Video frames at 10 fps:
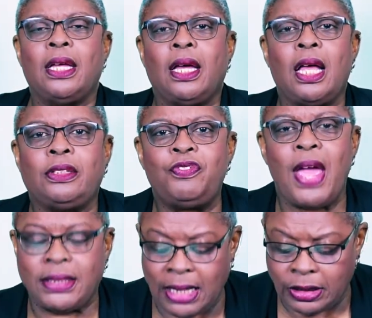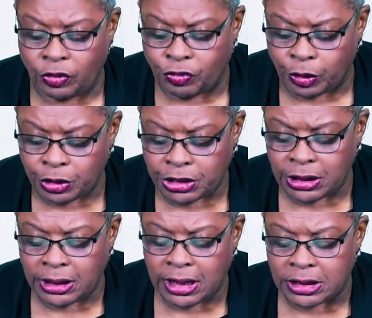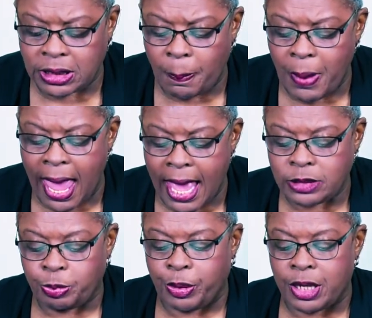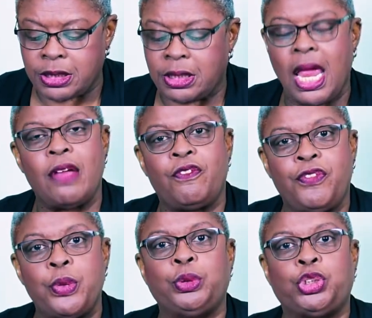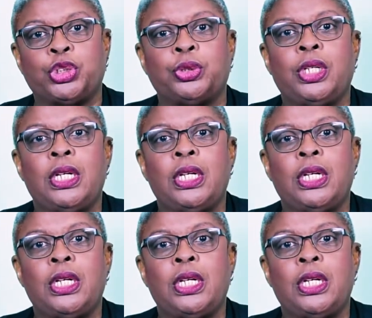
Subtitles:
the fact that diversity is a past, present, and future